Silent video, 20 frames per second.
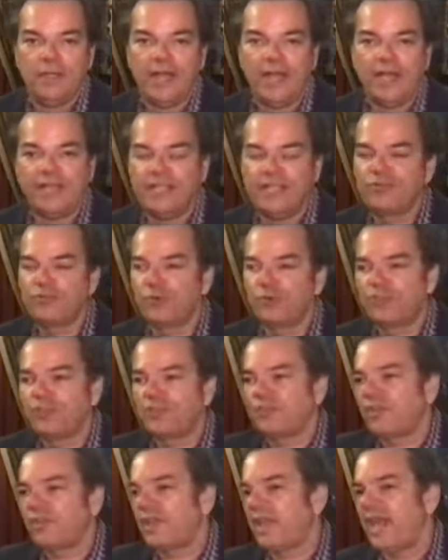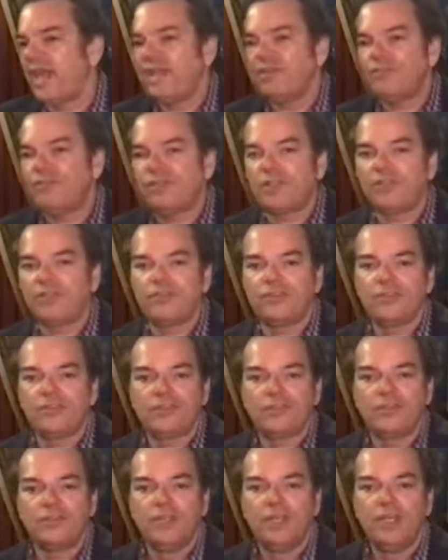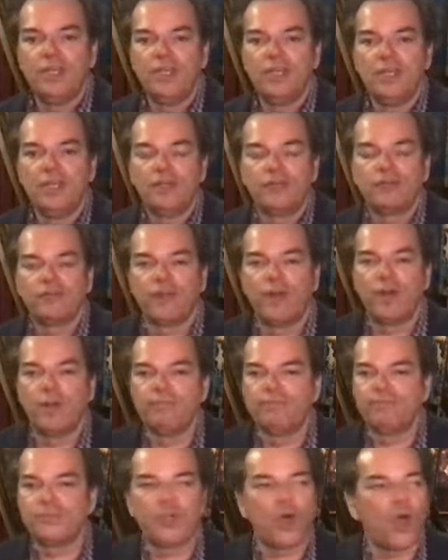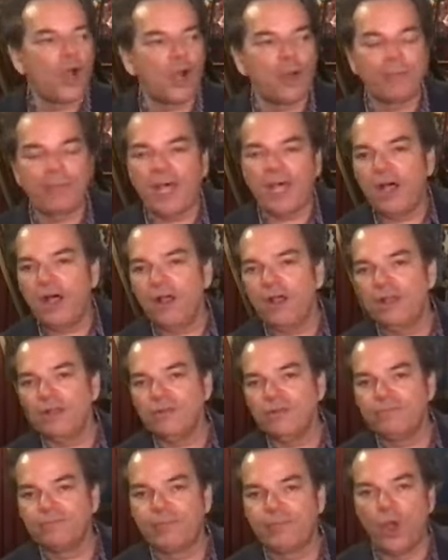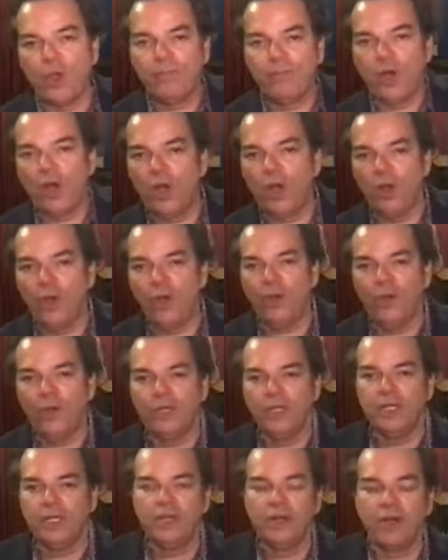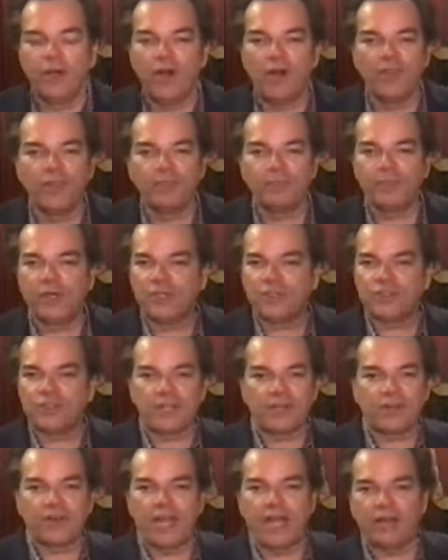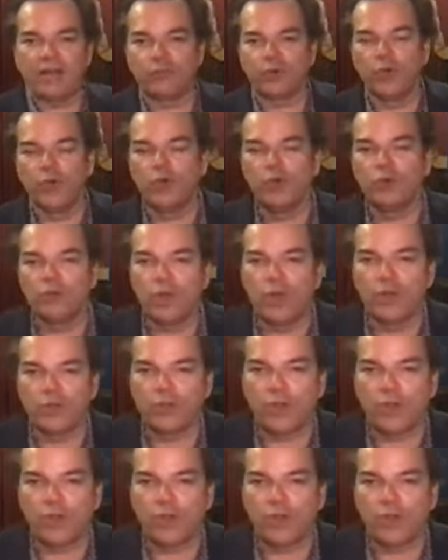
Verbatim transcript: And these were just classics from Tarbell, Bobo, all the books that are out Royal Road